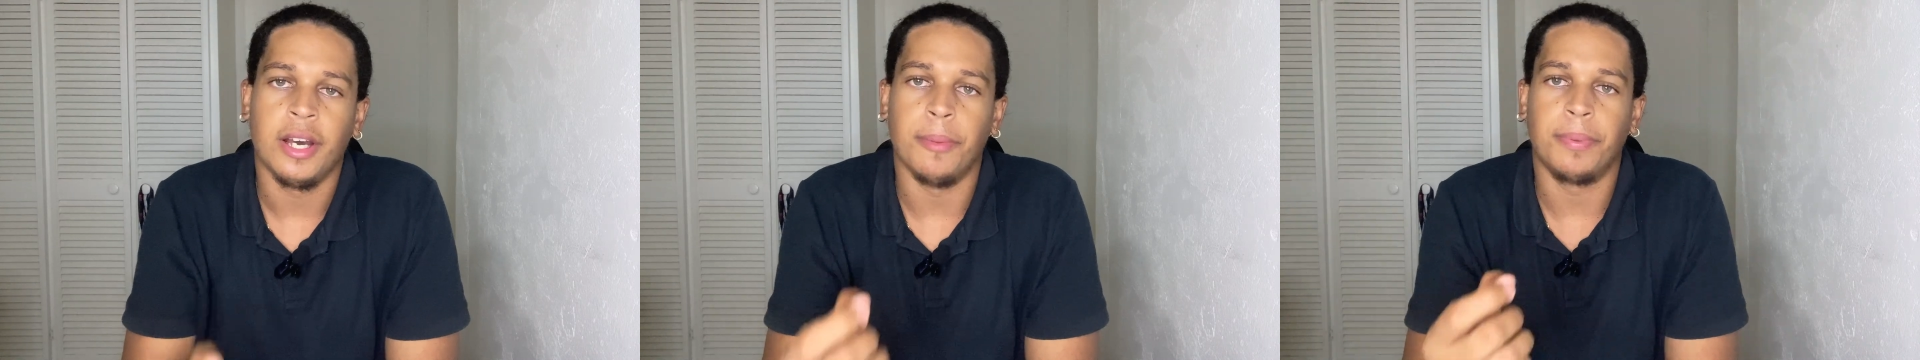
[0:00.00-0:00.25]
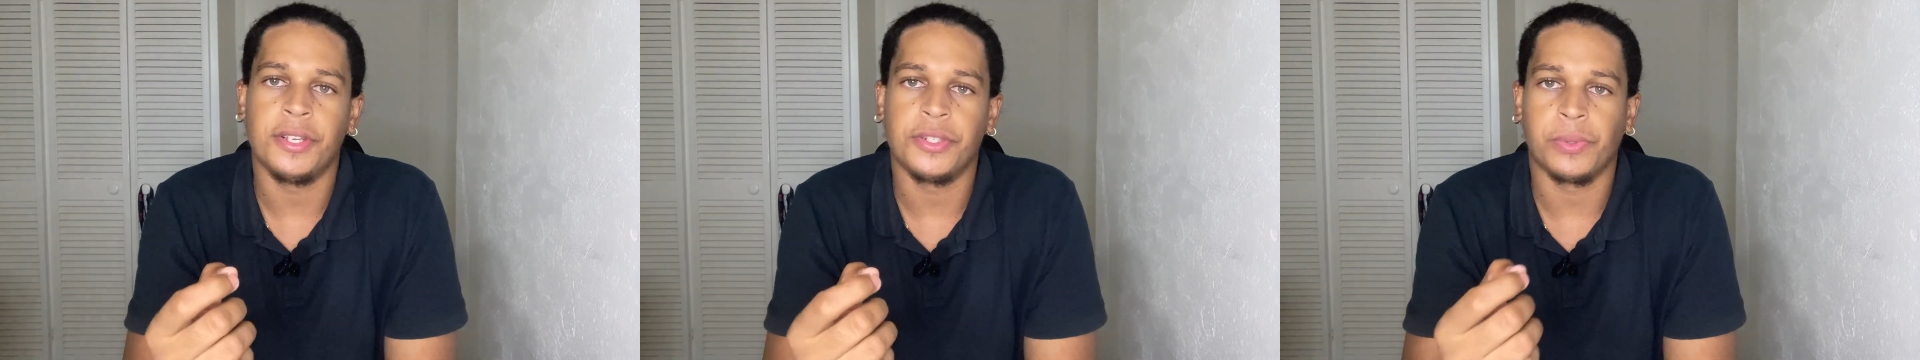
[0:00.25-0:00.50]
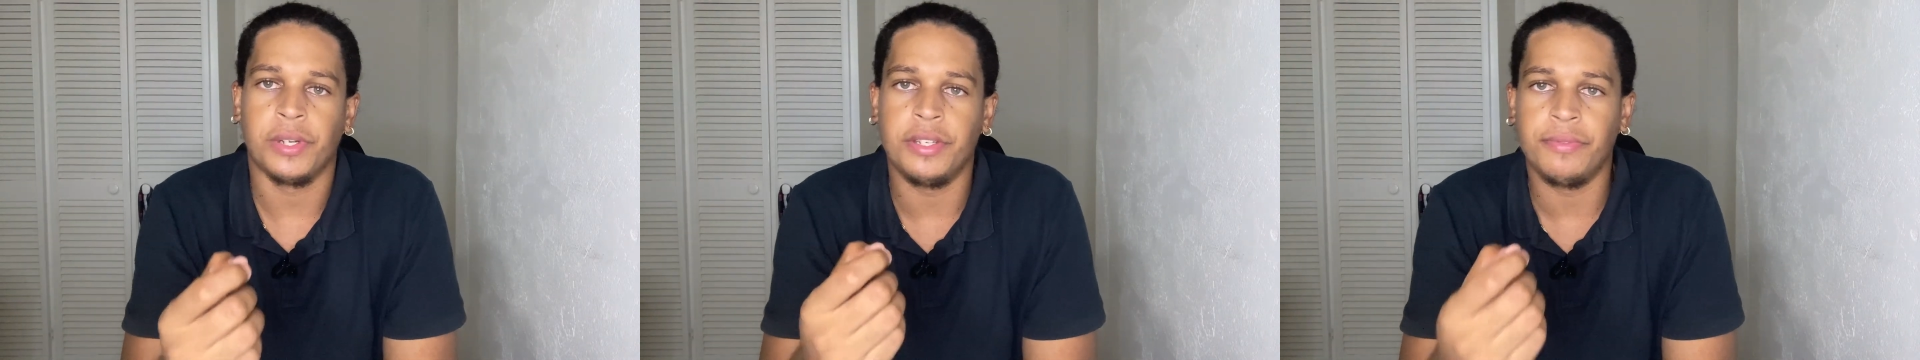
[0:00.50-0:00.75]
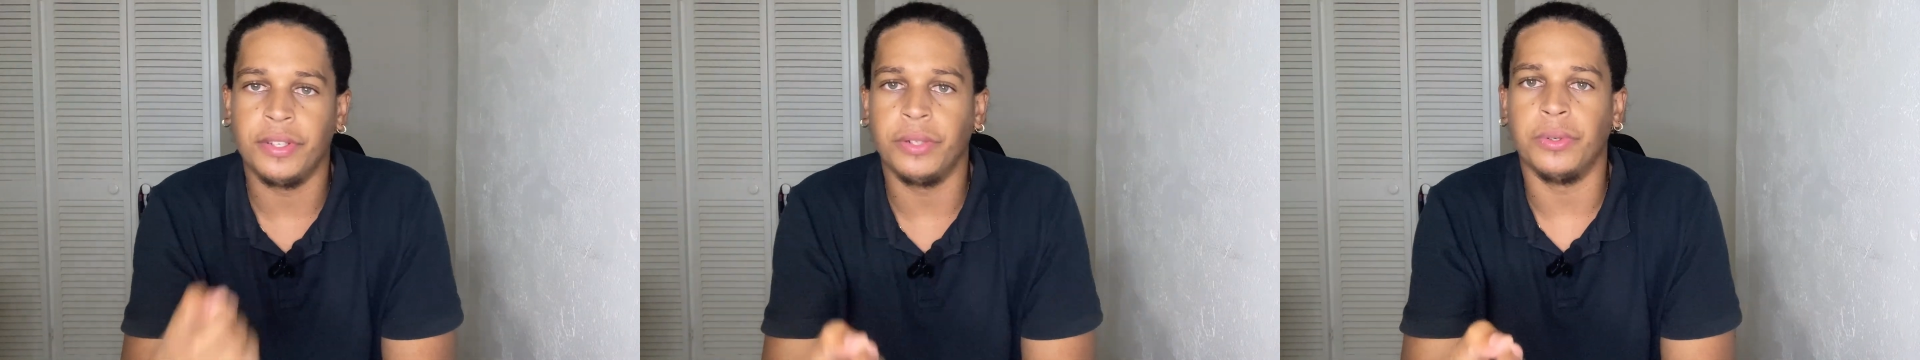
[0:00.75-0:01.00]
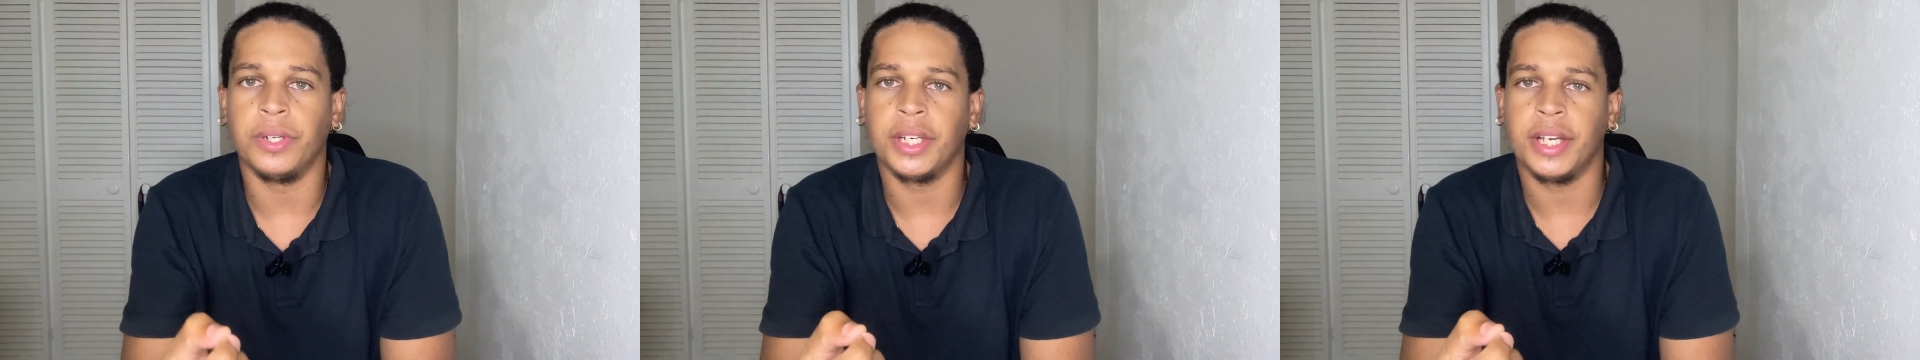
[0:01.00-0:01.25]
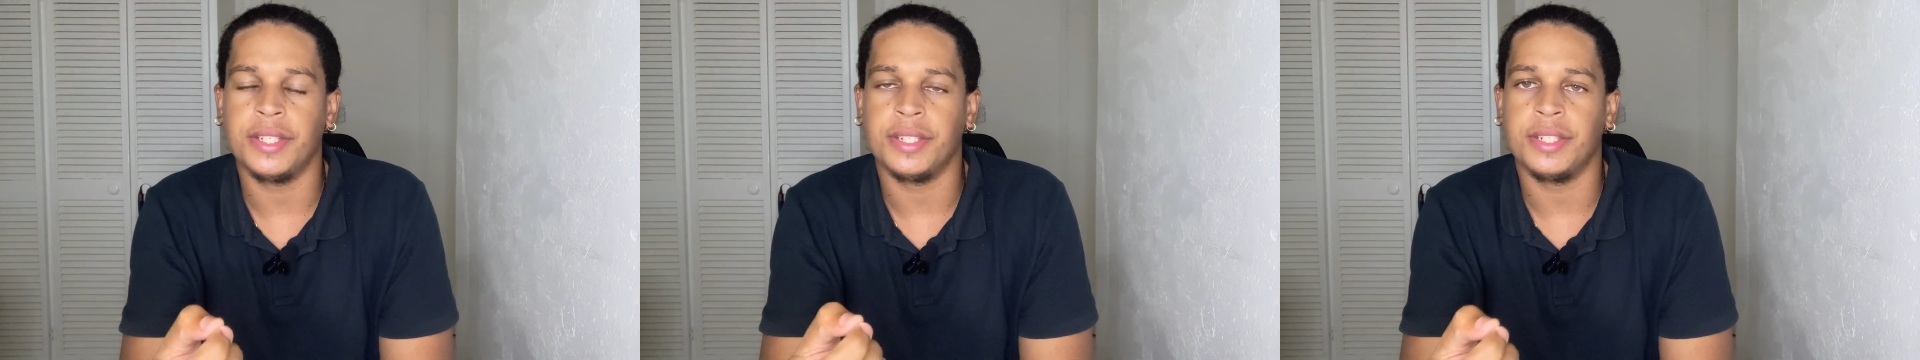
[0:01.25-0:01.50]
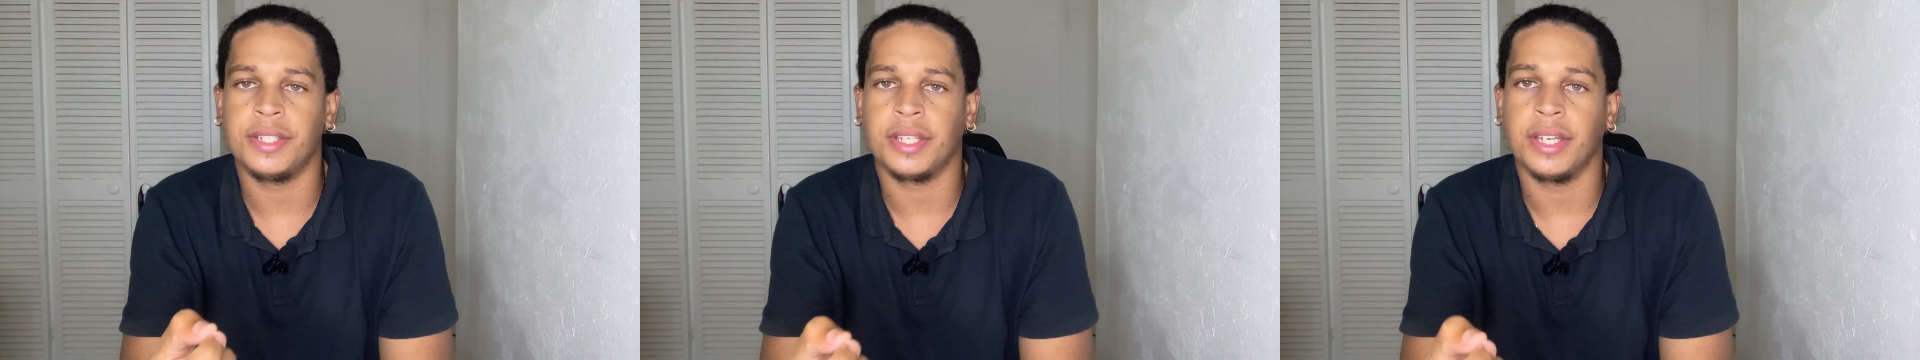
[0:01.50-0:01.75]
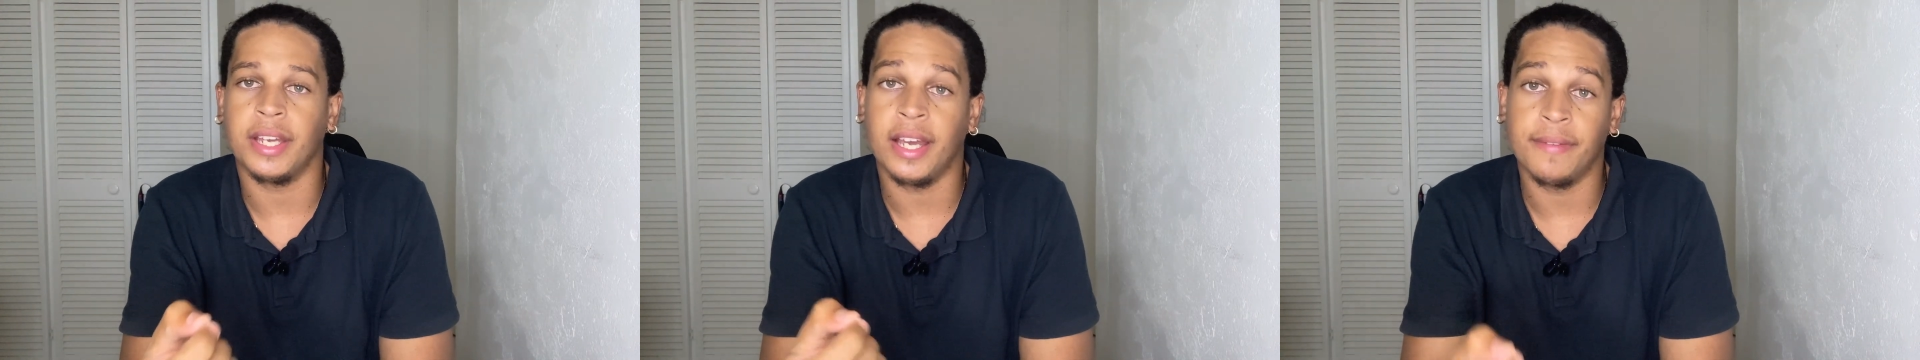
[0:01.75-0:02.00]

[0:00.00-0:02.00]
a place where event organizers can